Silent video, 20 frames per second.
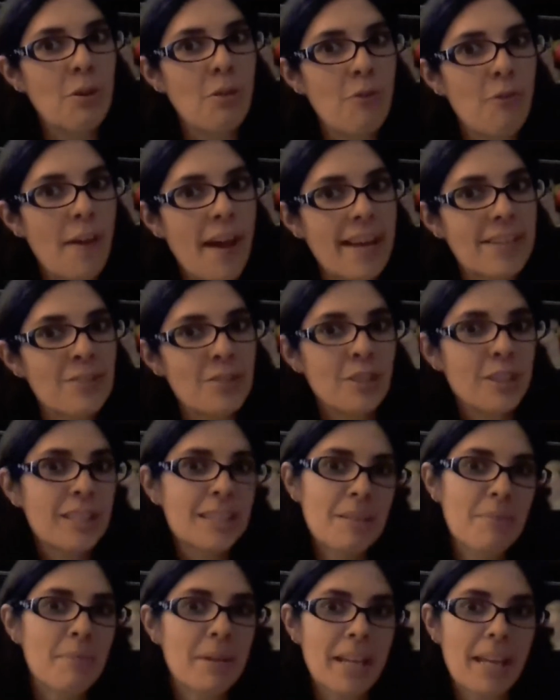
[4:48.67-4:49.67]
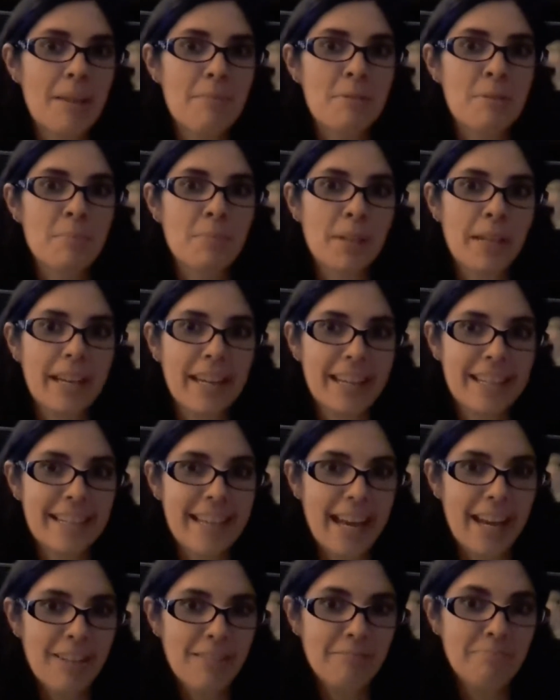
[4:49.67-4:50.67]
go faster because I'm going to keep splitting it
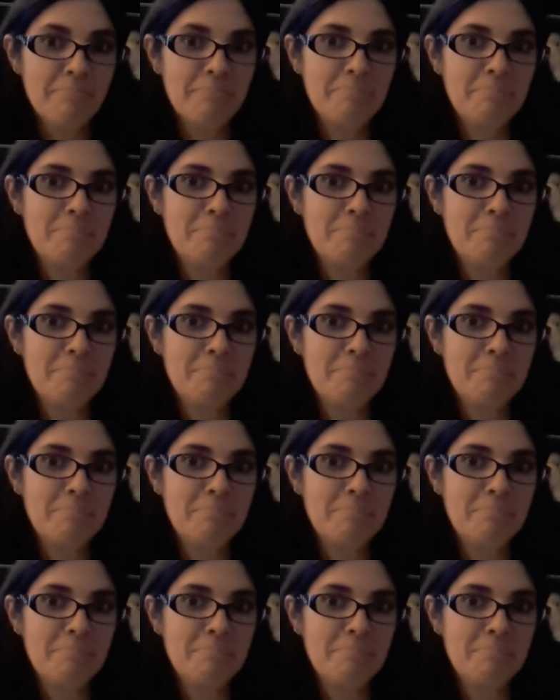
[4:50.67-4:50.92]
down.